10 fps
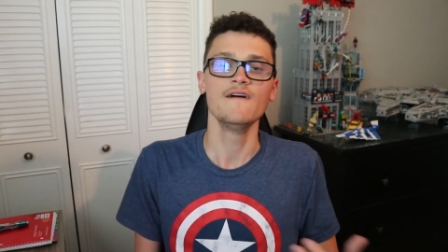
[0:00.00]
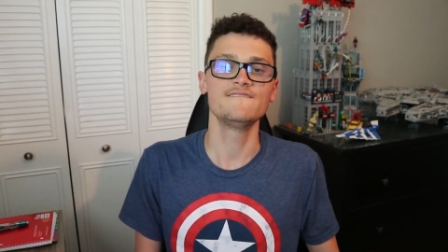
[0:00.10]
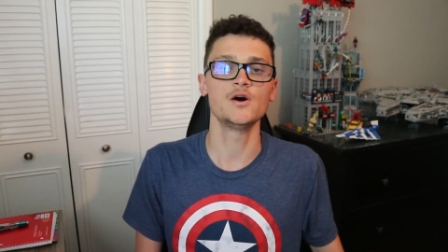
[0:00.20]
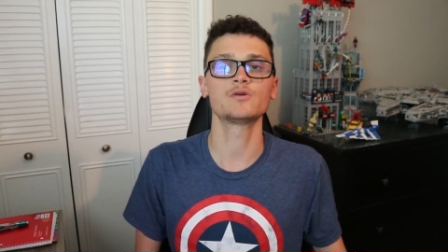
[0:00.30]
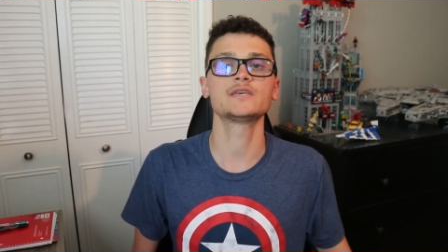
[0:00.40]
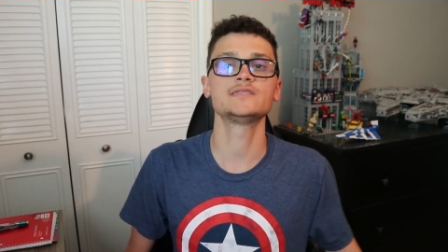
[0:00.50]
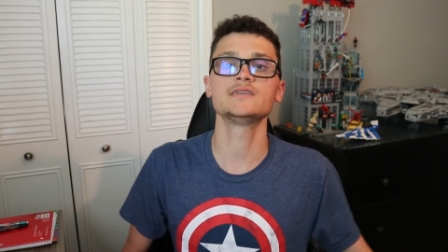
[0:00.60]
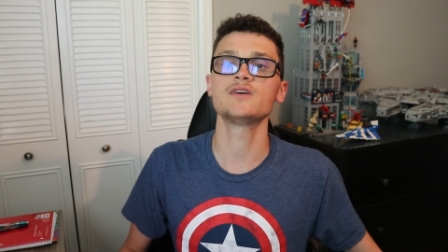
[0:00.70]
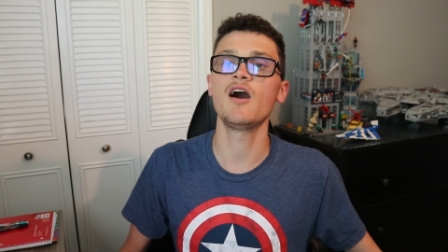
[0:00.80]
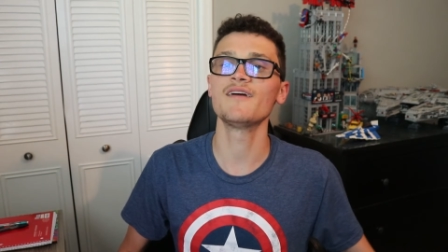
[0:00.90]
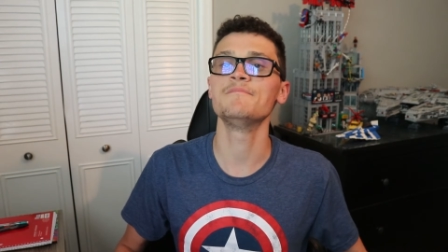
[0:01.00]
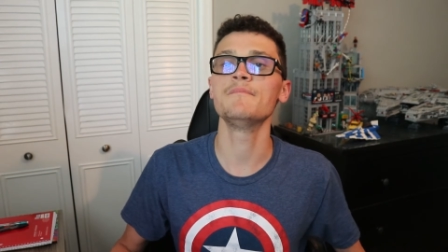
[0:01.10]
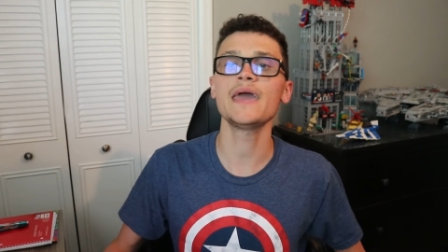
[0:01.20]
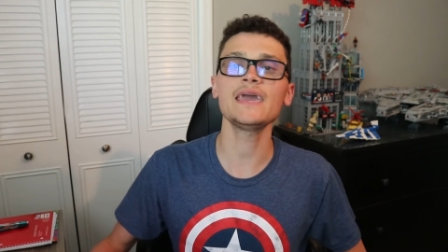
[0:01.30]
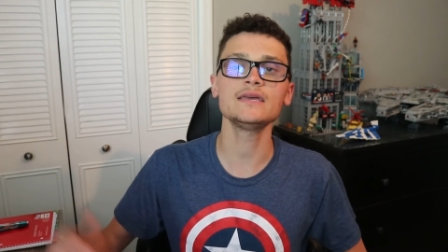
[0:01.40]
focuses on
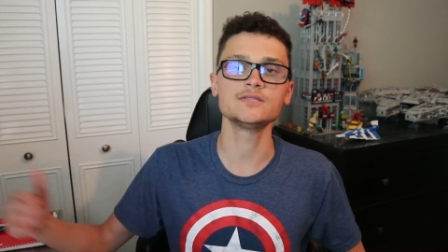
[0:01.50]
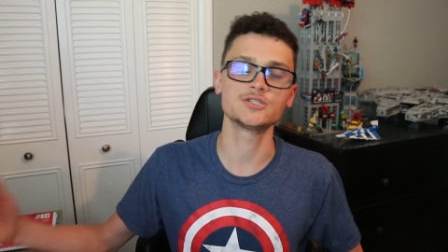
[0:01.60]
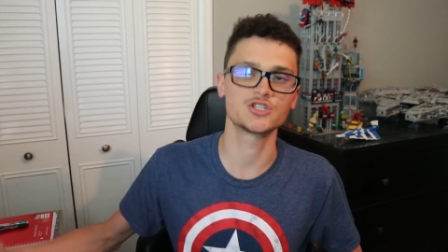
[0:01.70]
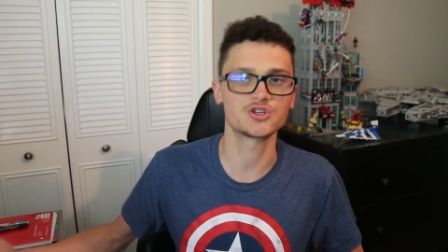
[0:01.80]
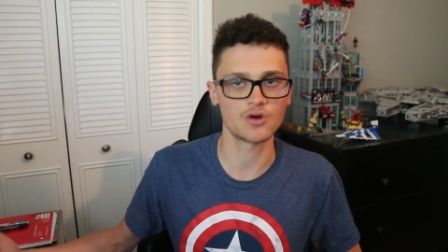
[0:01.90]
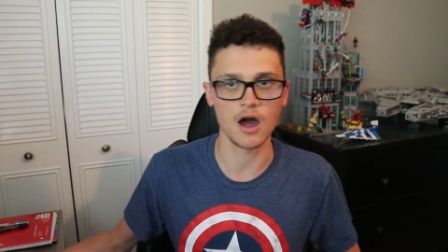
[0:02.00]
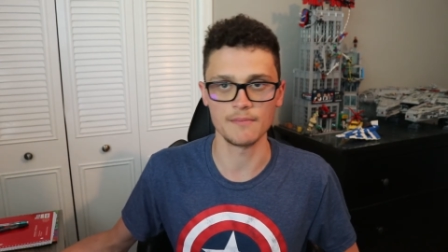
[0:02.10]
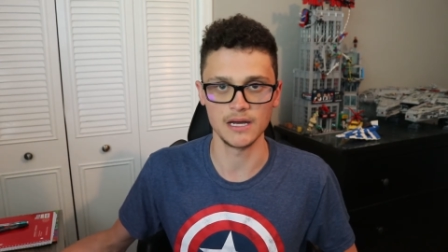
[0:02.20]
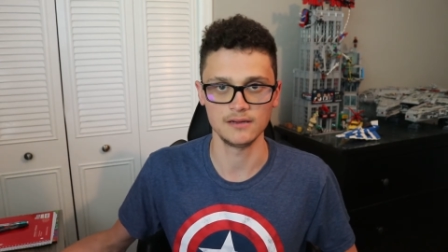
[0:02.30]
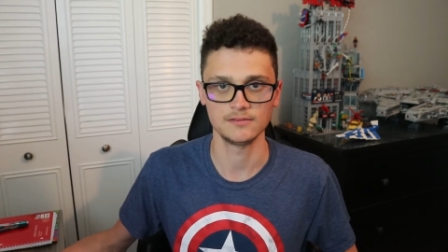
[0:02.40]
May's trauma.